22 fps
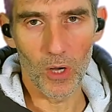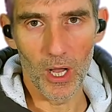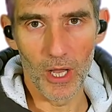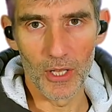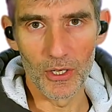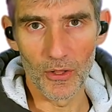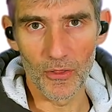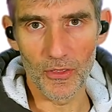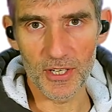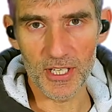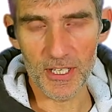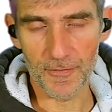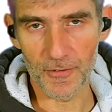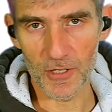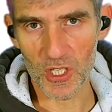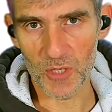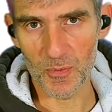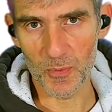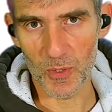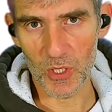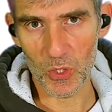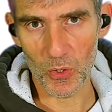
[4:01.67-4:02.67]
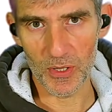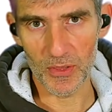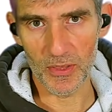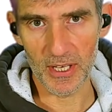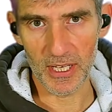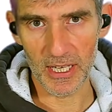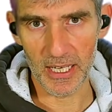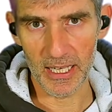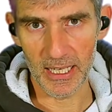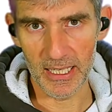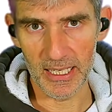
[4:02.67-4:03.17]
Another difference between
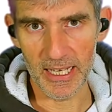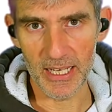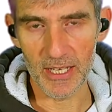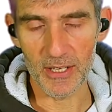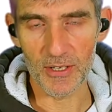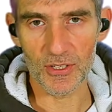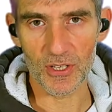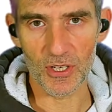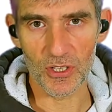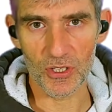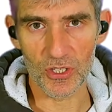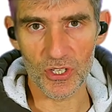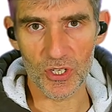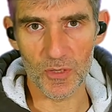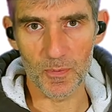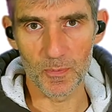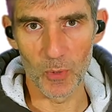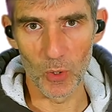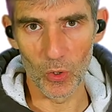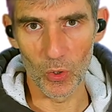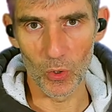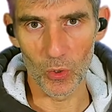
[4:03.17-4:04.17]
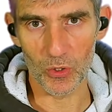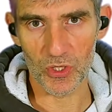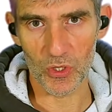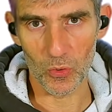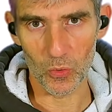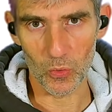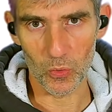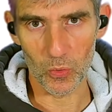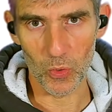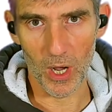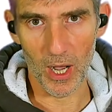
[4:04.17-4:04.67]
the Elite Sport
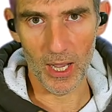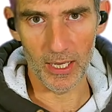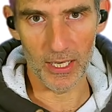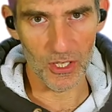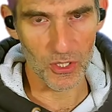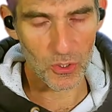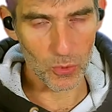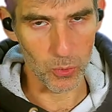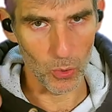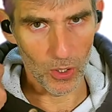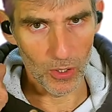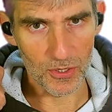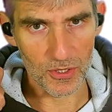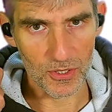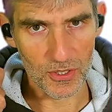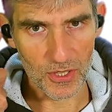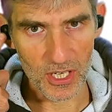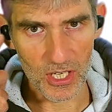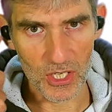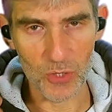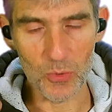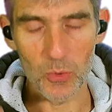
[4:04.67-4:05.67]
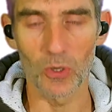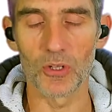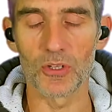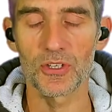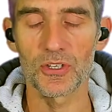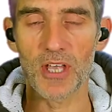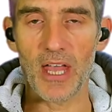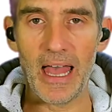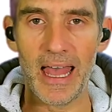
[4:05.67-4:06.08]
wireless ones, these ones,